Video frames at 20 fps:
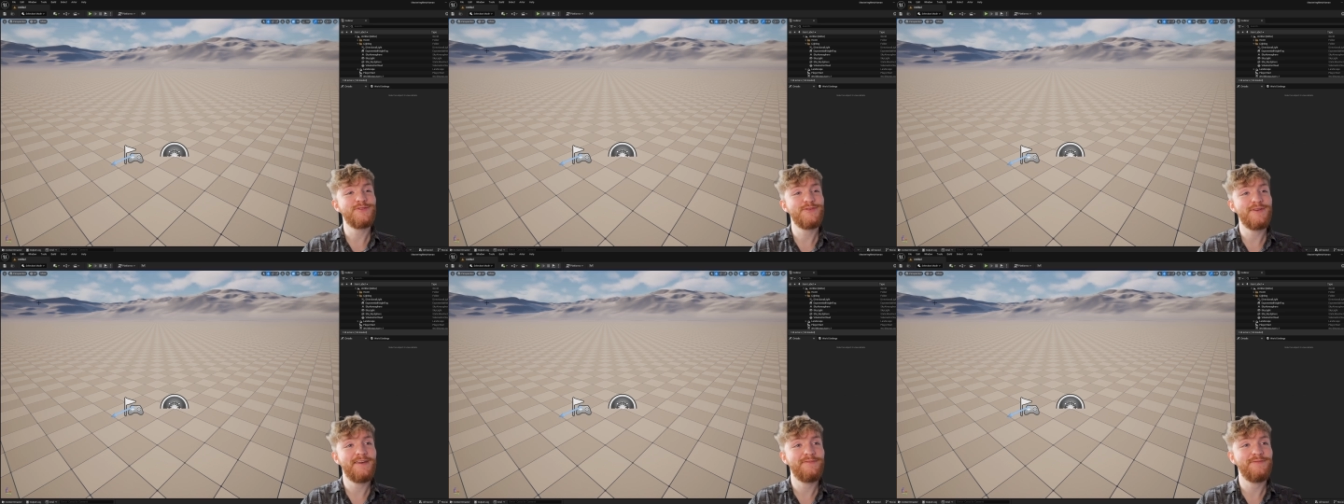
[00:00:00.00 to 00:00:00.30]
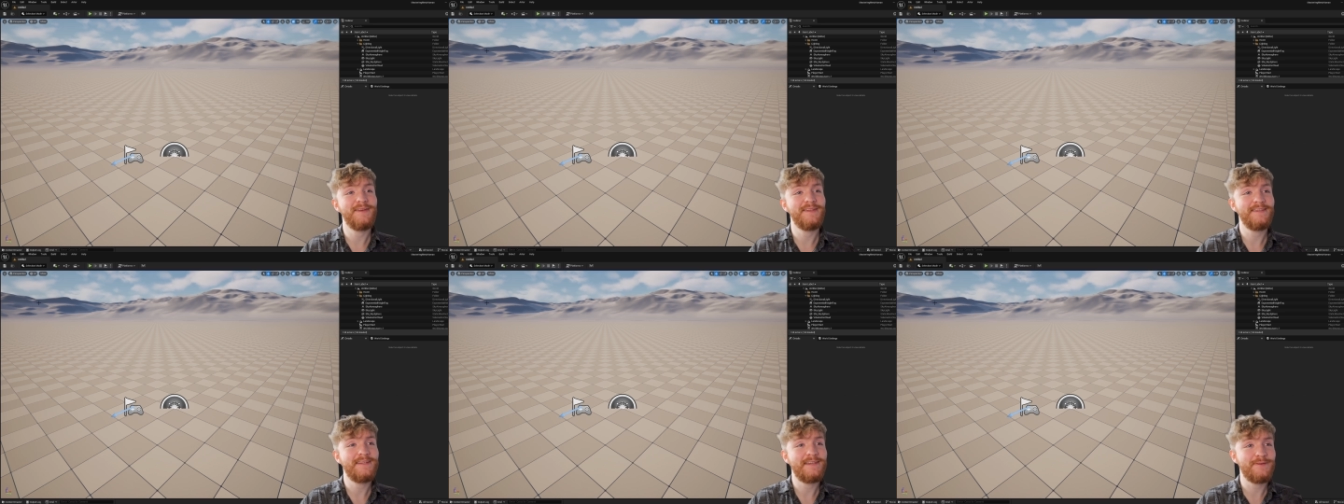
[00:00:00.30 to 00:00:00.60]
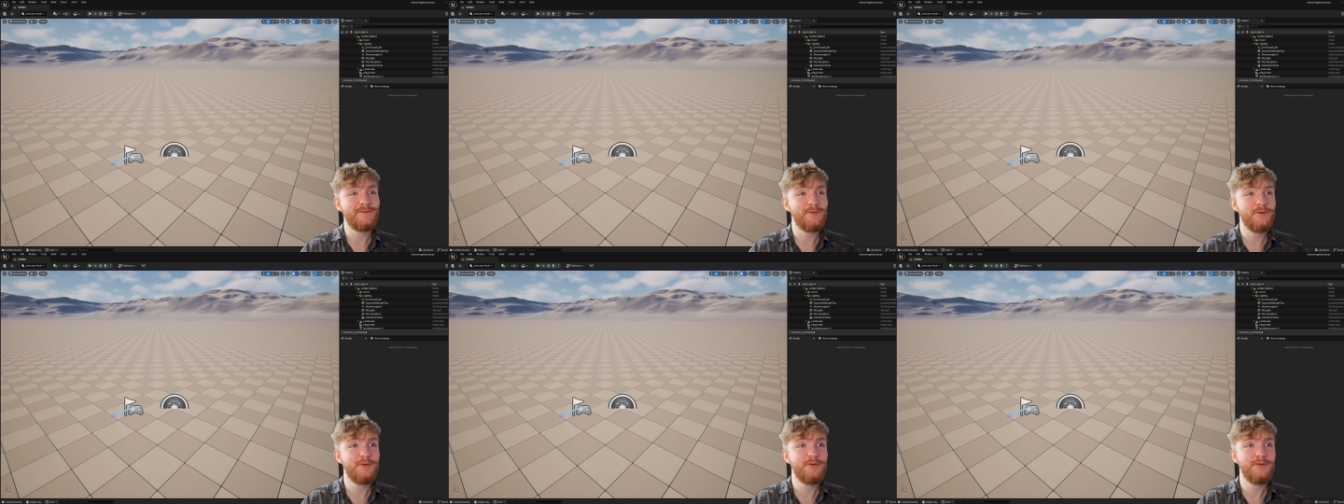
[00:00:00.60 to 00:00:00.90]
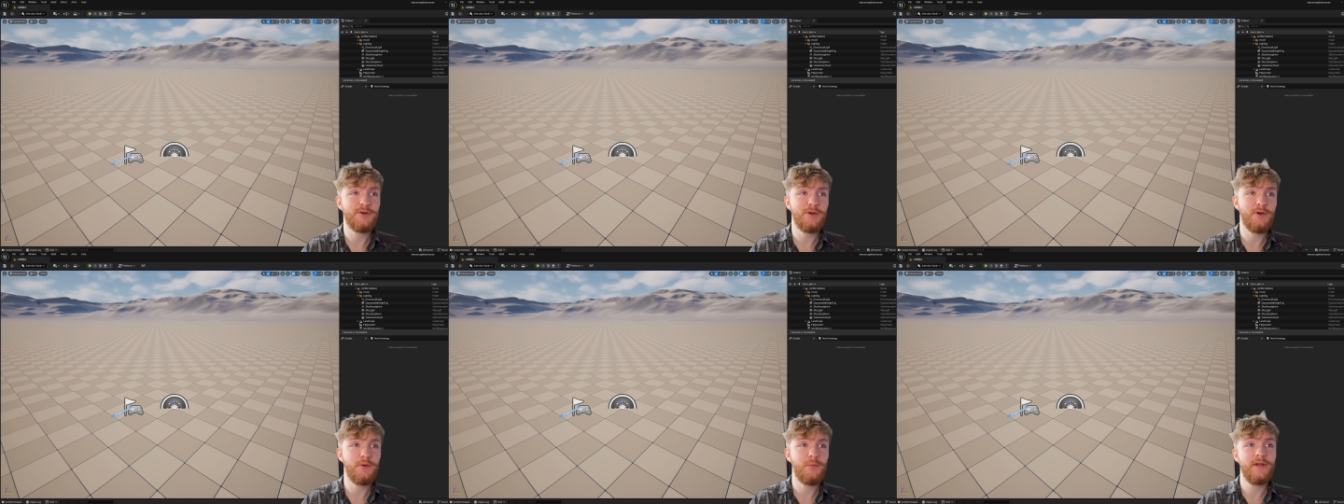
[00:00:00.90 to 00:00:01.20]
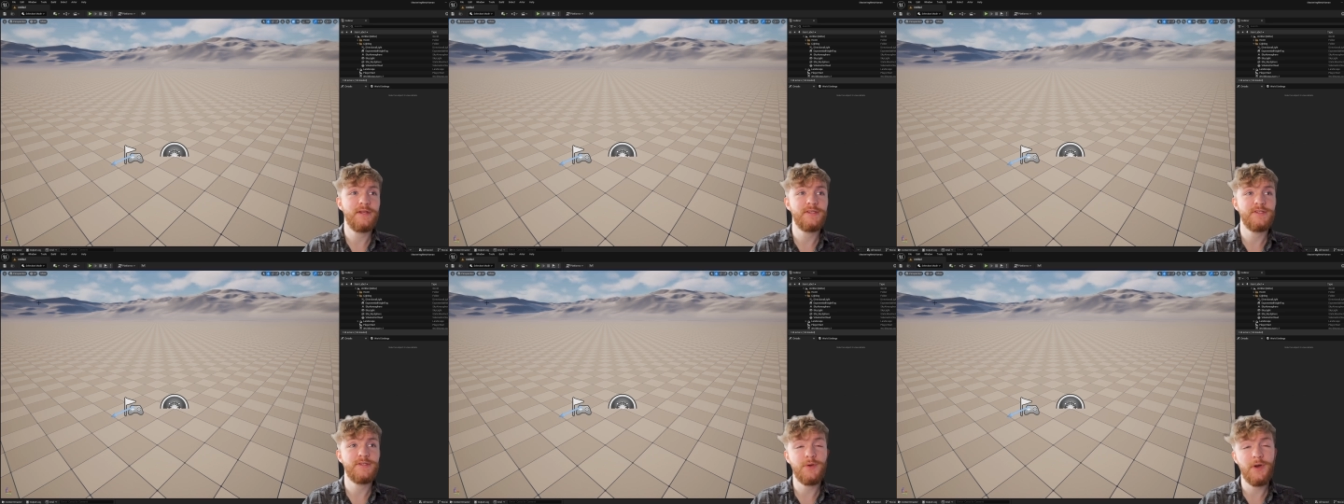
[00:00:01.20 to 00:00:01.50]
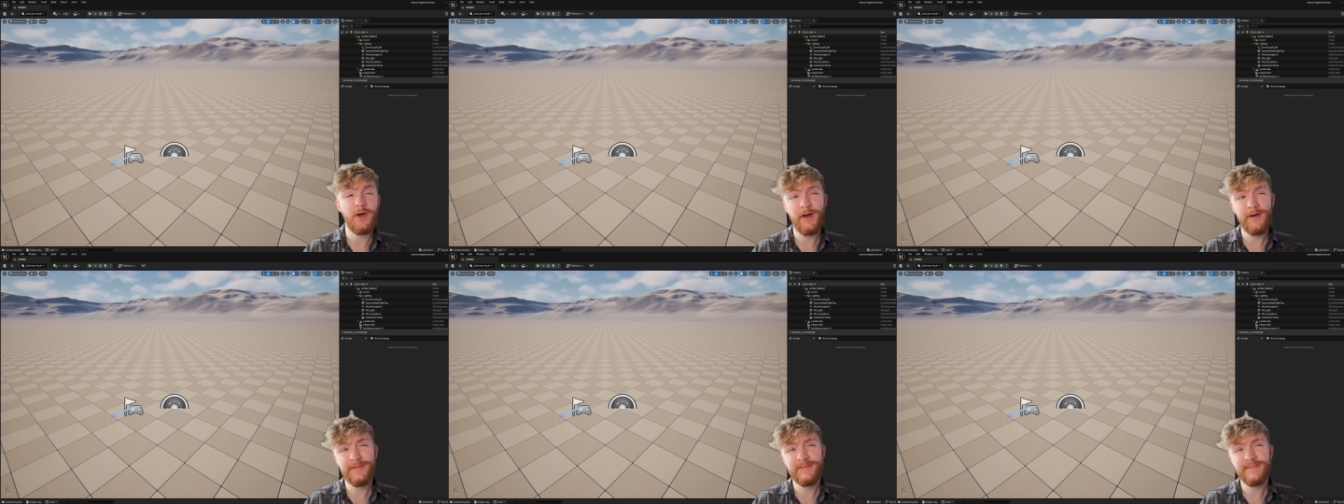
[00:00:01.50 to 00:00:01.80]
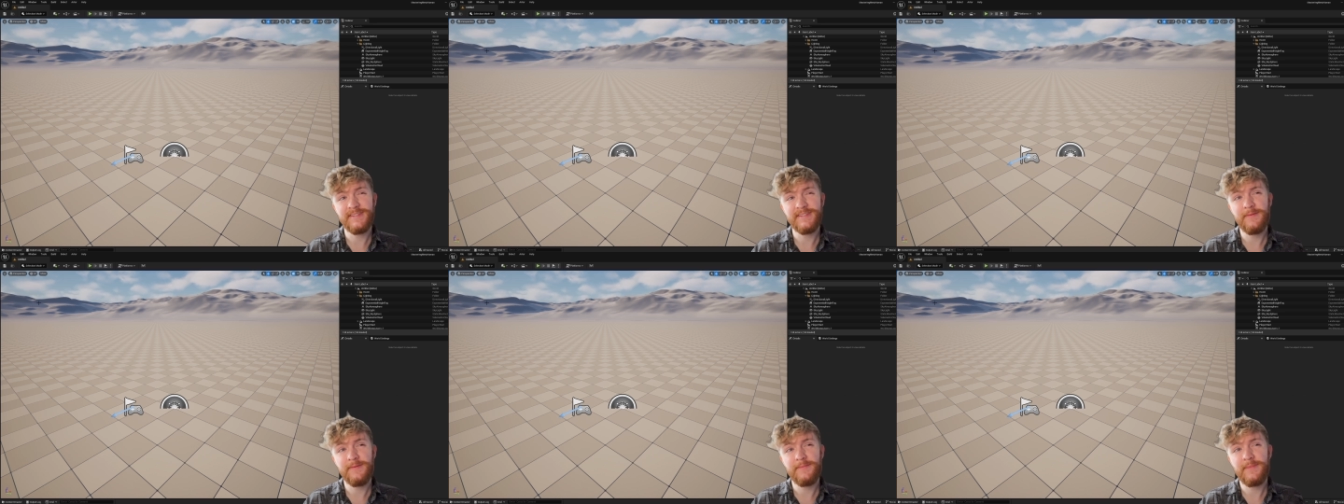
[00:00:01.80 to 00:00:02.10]
you have that download, you're going to want to
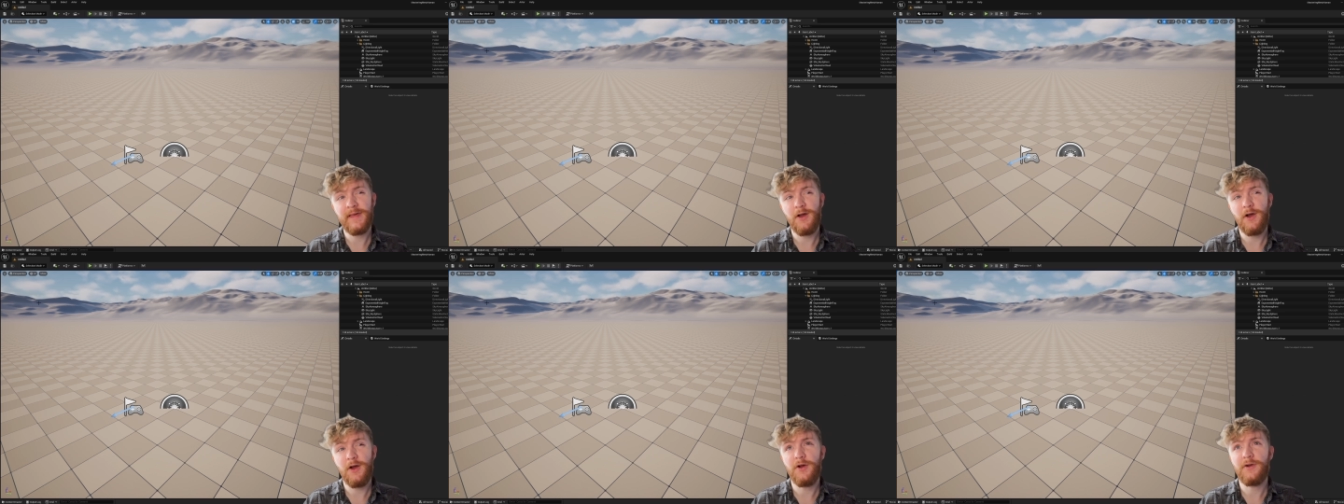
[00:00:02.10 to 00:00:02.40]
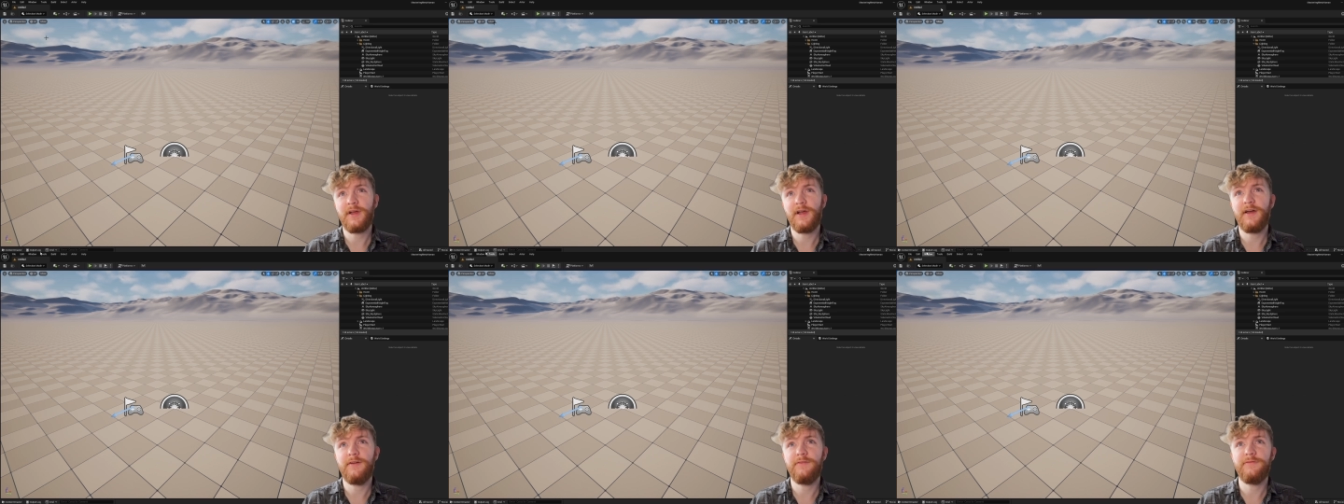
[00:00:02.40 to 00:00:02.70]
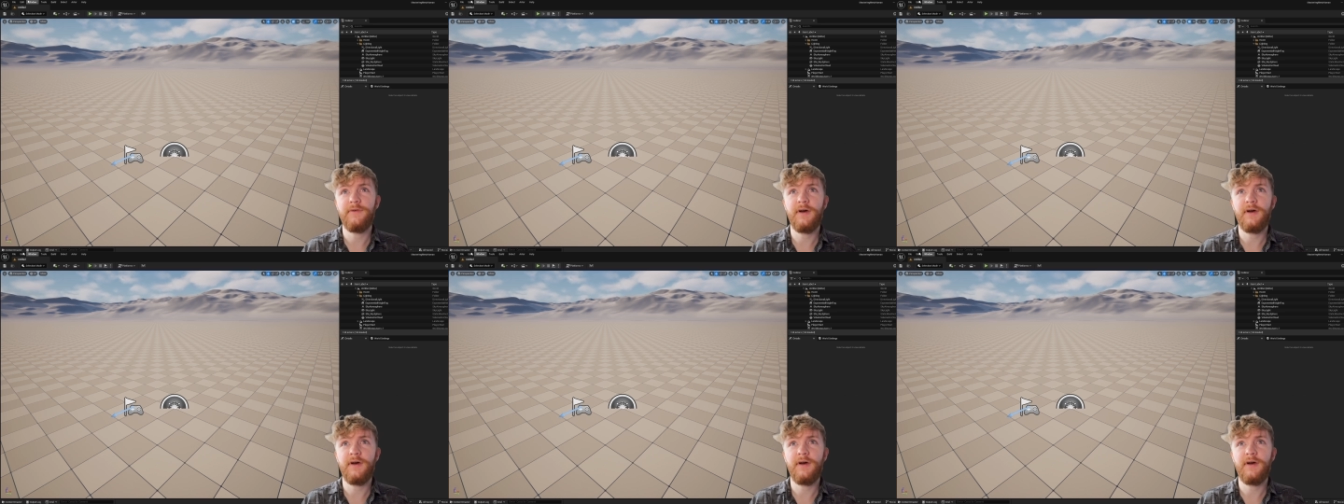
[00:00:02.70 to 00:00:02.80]
unzip that archive